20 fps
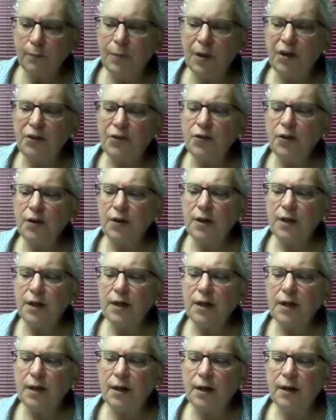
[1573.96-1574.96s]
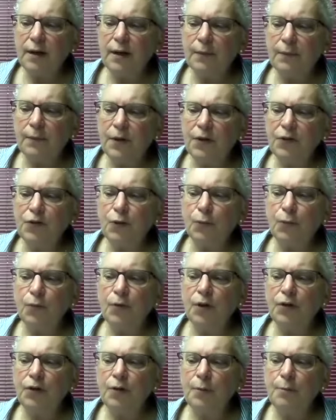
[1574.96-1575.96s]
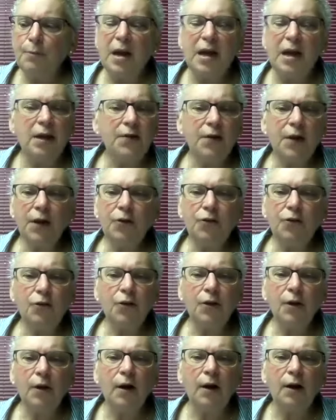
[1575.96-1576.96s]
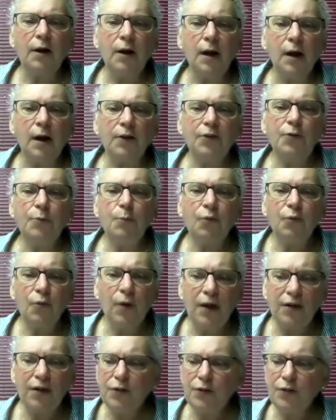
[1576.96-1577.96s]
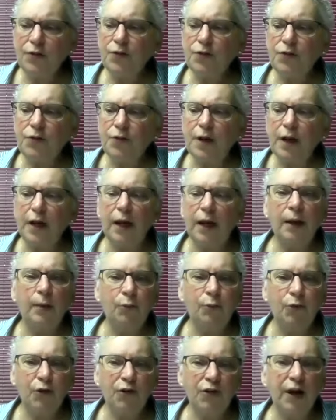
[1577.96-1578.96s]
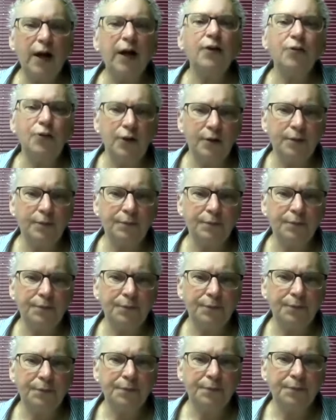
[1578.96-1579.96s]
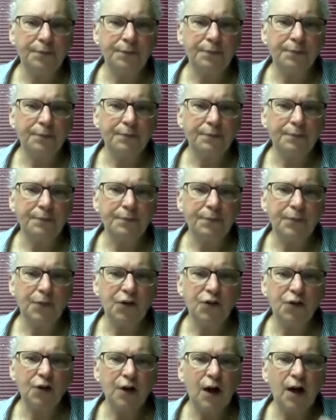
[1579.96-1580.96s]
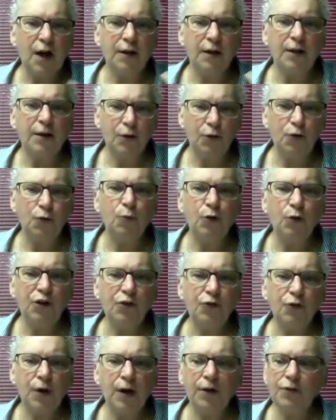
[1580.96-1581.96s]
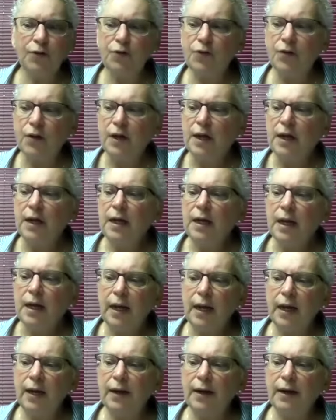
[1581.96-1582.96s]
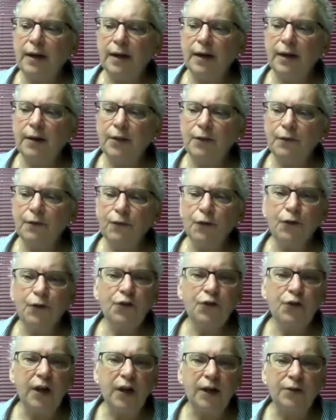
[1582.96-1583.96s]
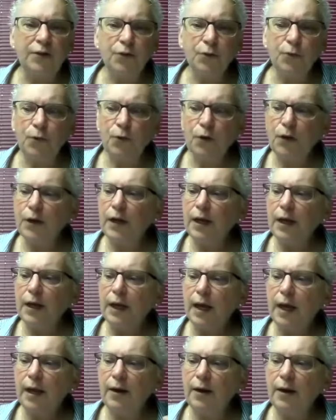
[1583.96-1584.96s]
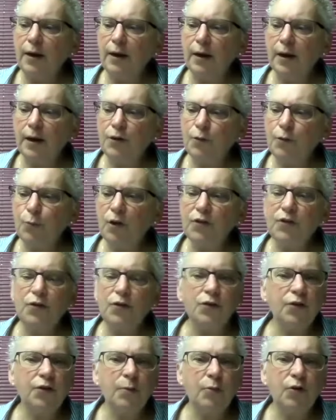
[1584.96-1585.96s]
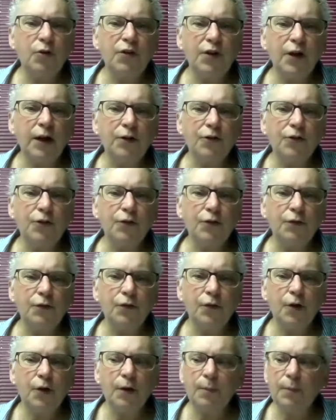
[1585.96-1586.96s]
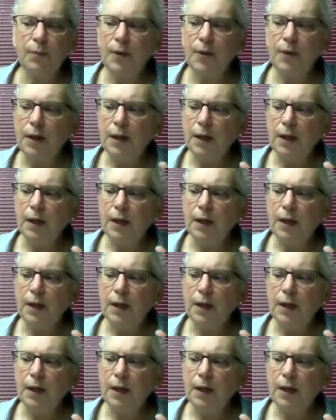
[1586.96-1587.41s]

Basically, it's a meditation on God's presence and protection, this God in whom we trust. And in the first stanza, we're looking at God's presence and protection from